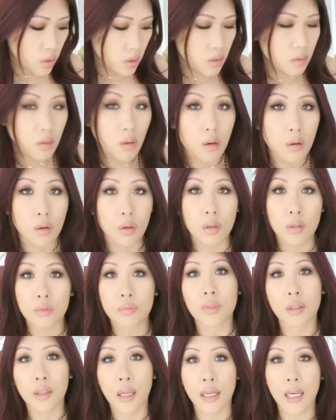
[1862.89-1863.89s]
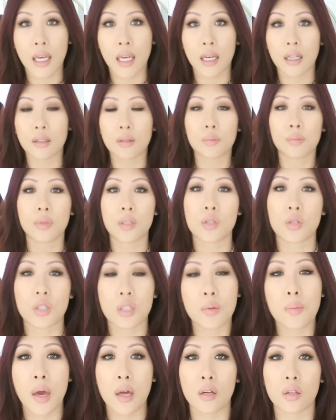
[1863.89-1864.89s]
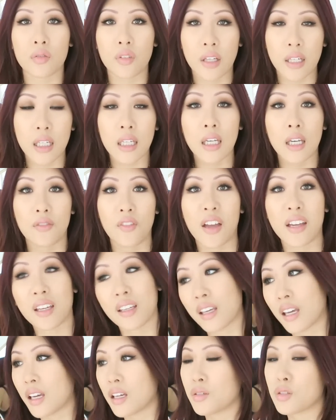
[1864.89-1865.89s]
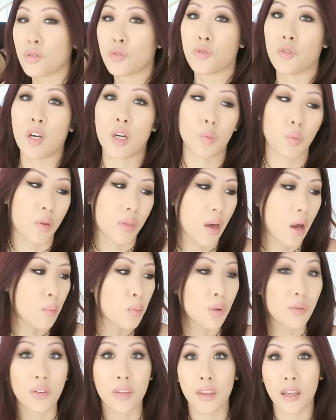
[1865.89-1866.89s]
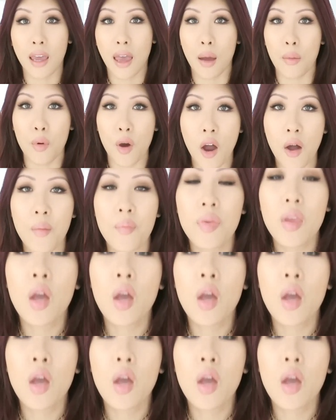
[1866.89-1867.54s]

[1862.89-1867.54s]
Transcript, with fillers: you. Oh, I can. It's just a matter of like if I can get into frame without moving the camera.